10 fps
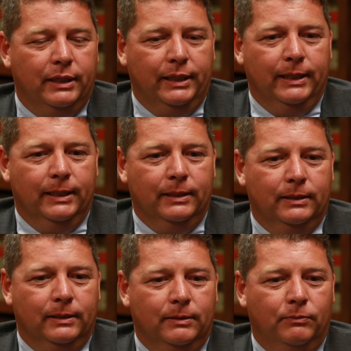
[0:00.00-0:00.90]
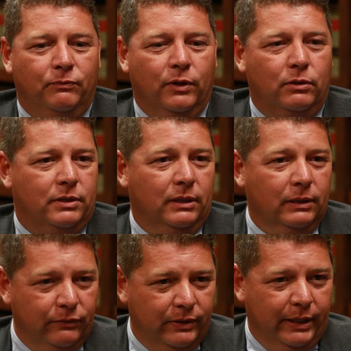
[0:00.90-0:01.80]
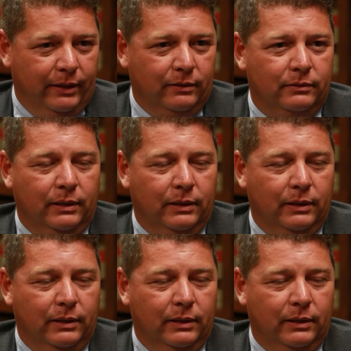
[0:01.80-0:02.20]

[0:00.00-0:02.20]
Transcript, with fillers: and folks that live there,